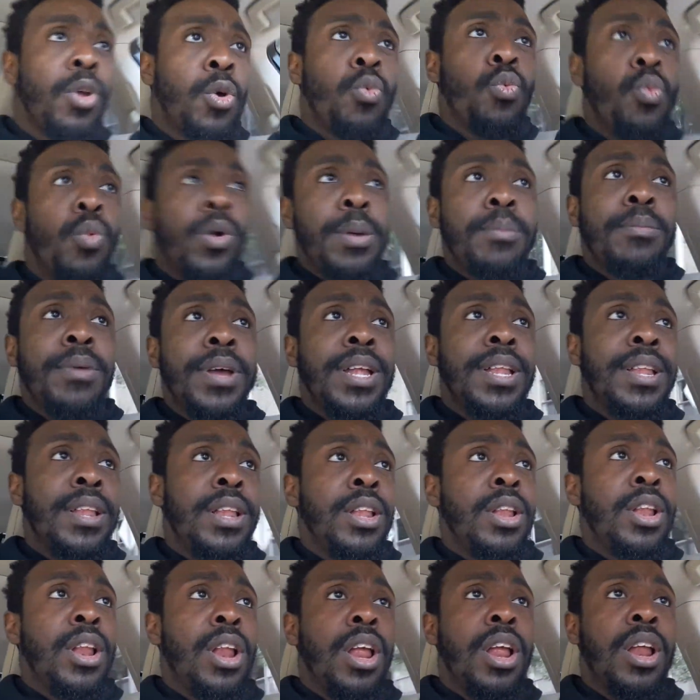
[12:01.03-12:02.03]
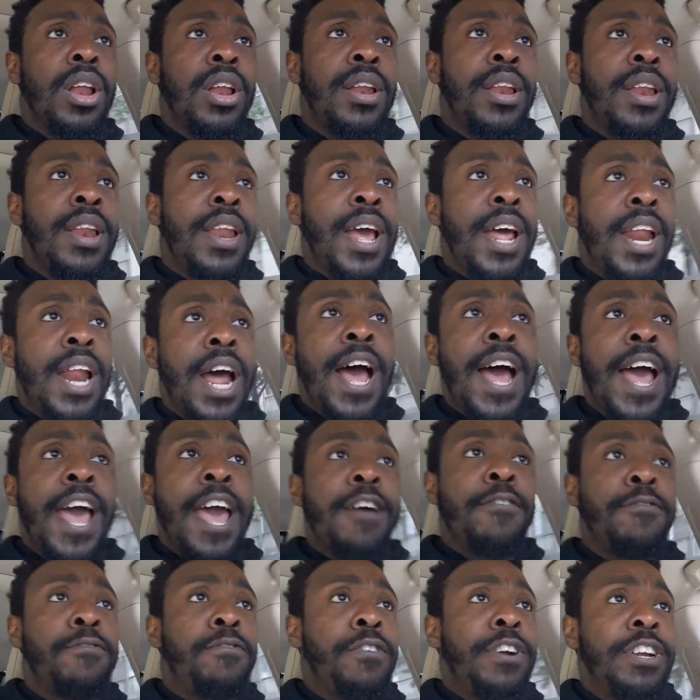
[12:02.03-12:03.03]
Women that I
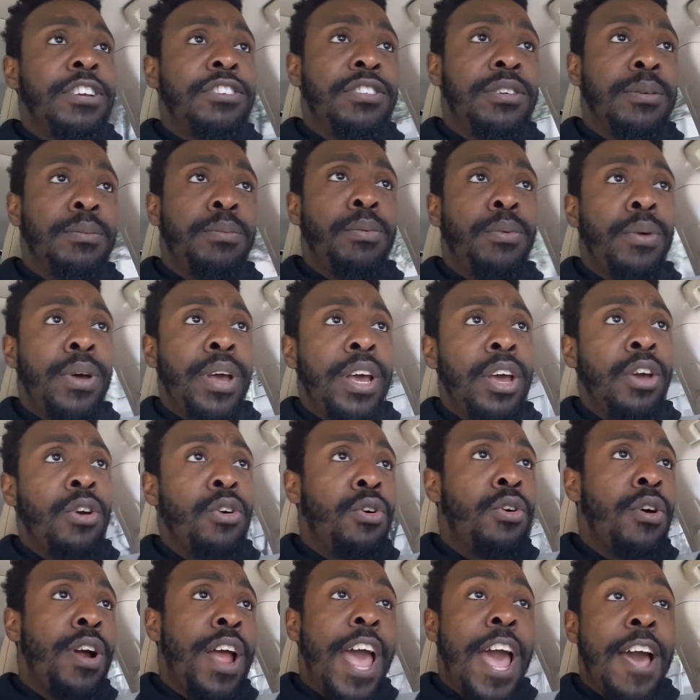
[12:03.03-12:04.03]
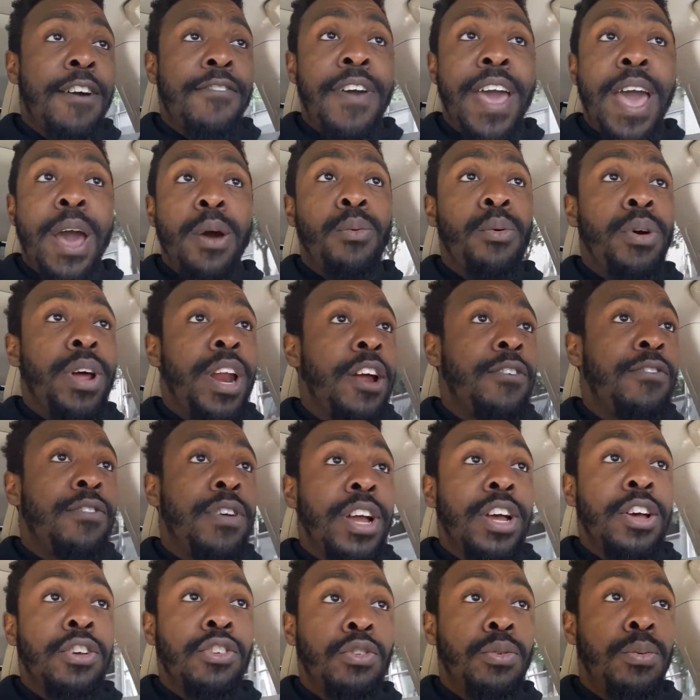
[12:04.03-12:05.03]
have friendship with or have had whatever
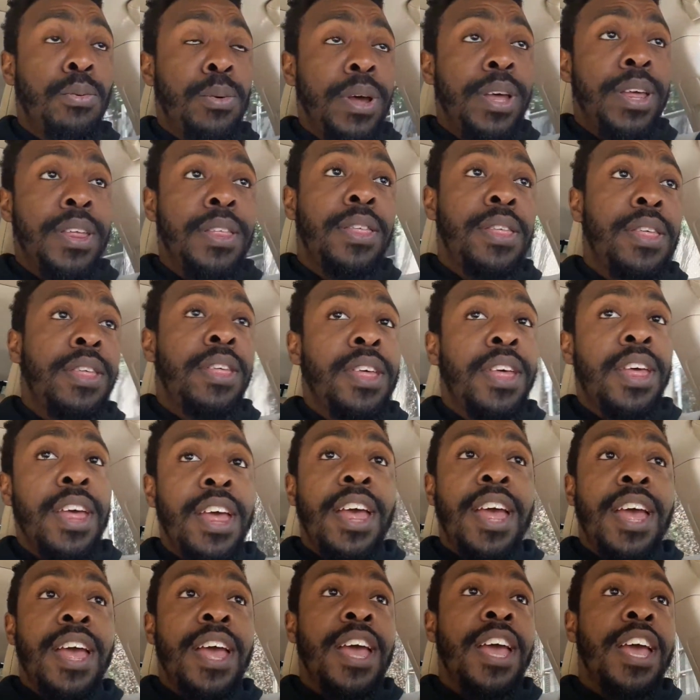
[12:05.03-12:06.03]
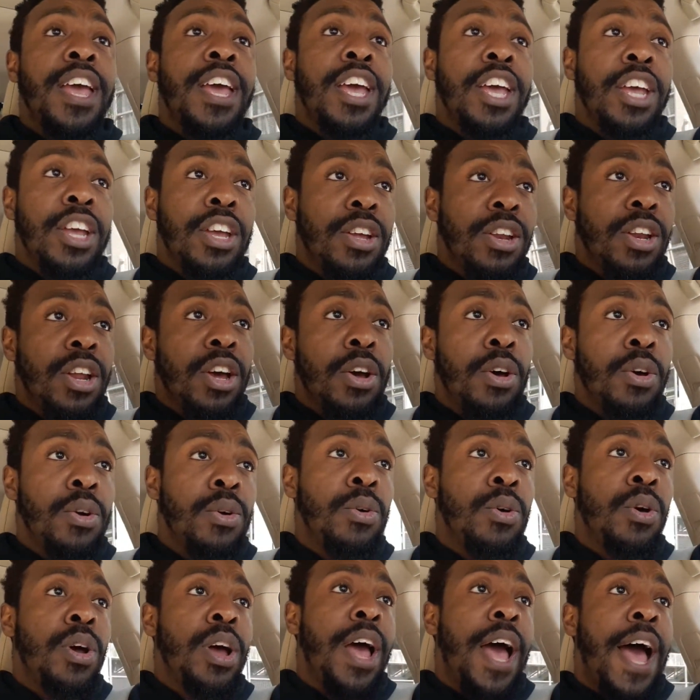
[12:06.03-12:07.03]
else with, you
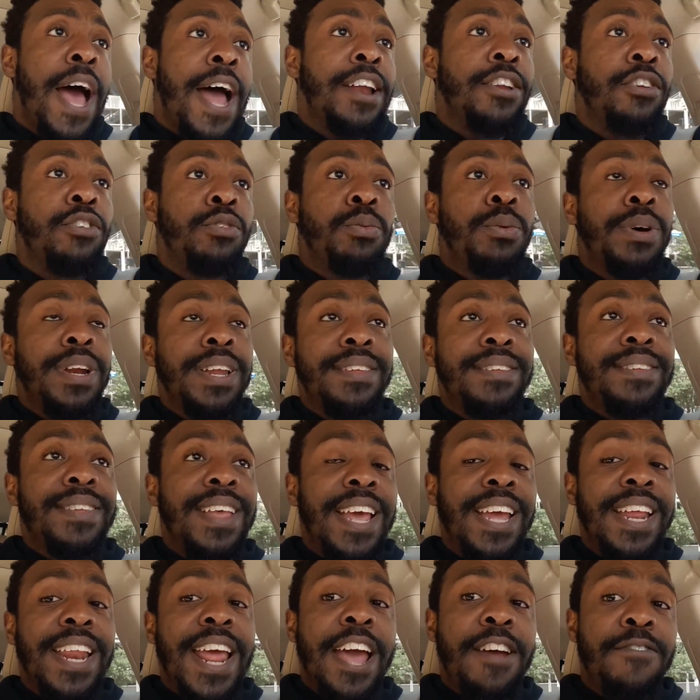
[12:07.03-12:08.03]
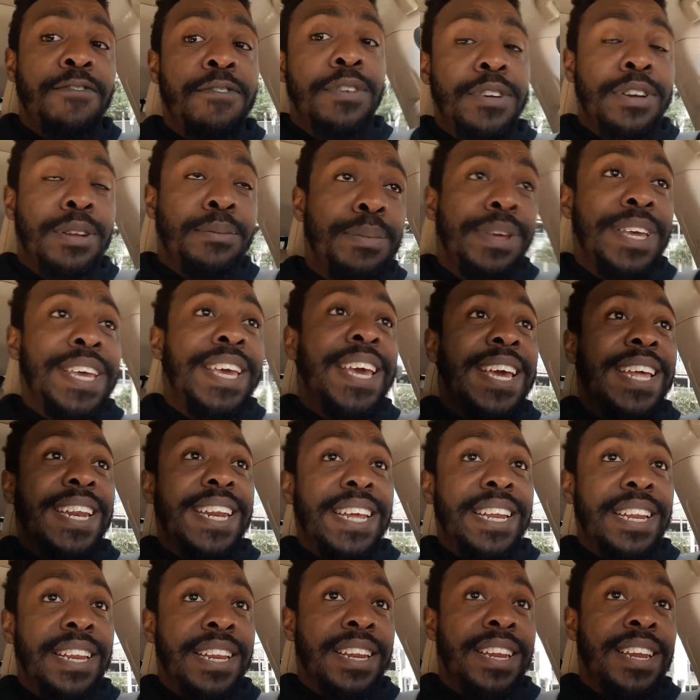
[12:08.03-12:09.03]
know, I just want to say that from the
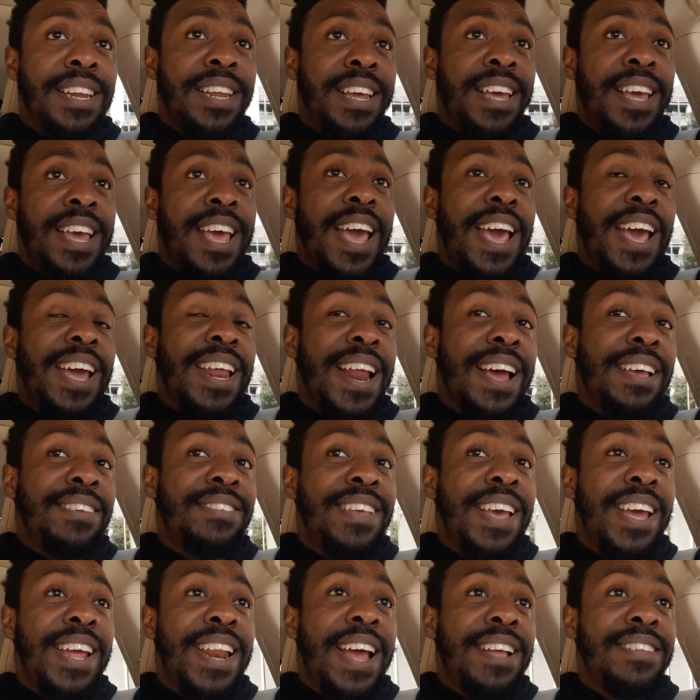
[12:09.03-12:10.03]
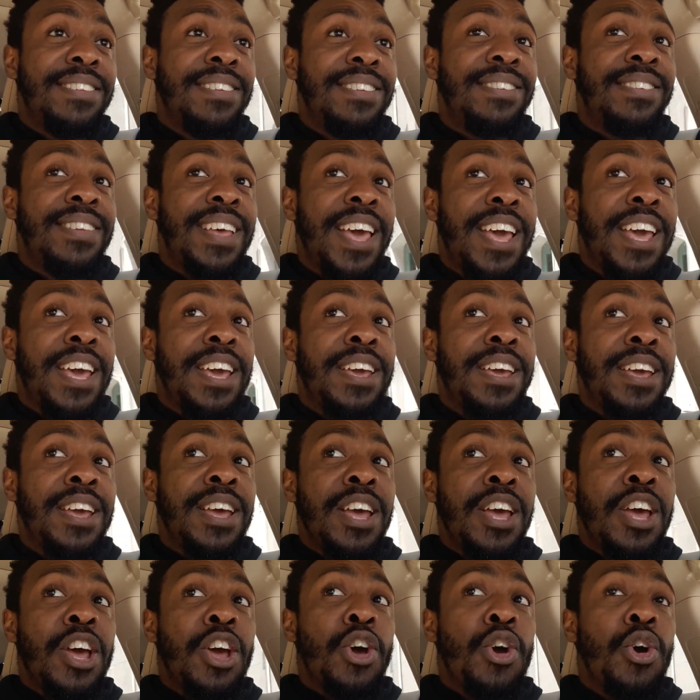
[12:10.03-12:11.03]
beginning. And I say that to say,
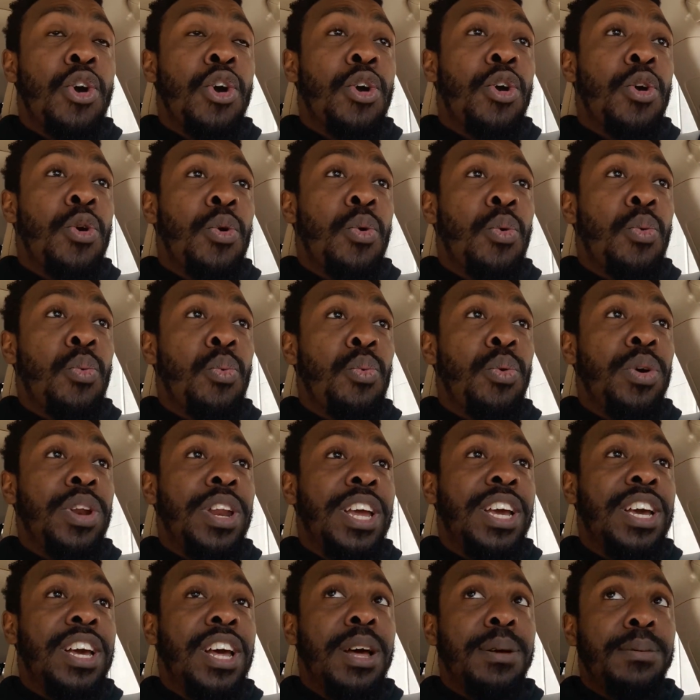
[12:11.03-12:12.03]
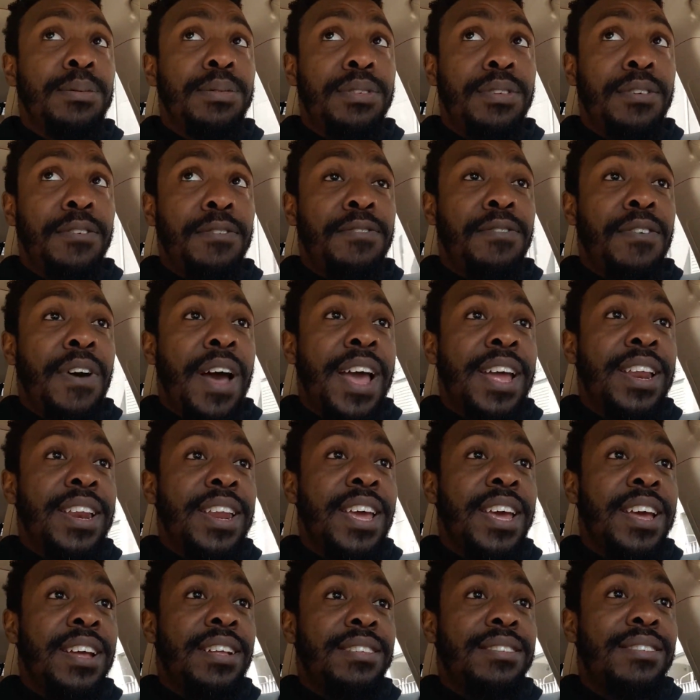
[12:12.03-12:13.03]
when it comes to
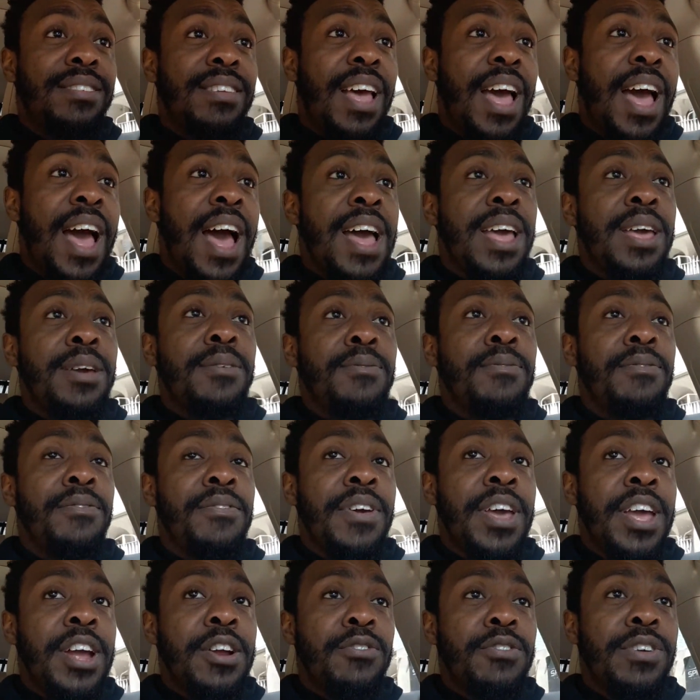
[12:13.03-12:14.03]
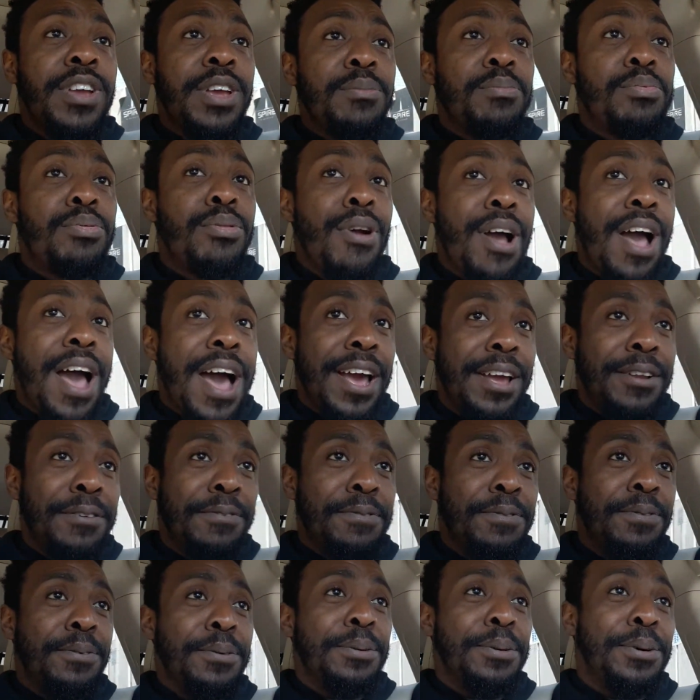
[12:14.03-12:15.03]
finance, I am very
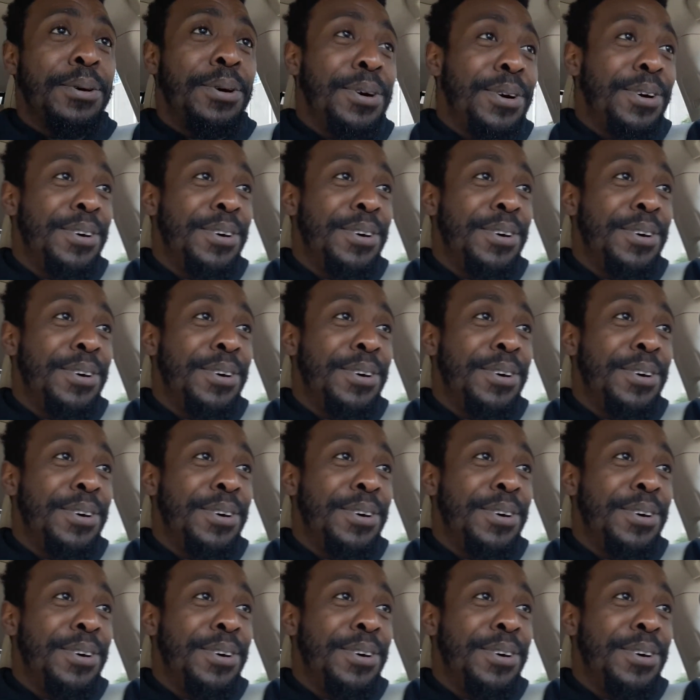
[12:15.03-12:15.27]
prideful.